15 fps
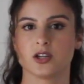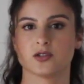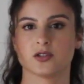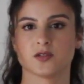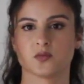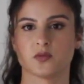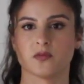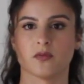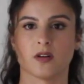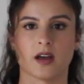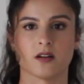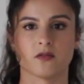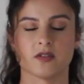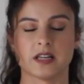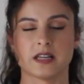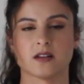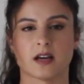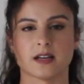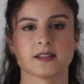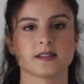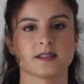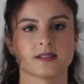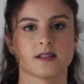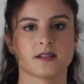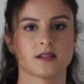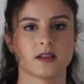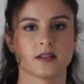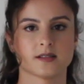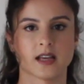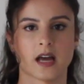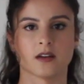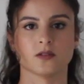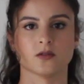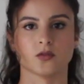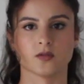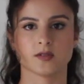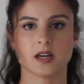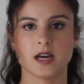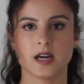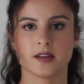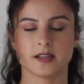just with like really nice sandals.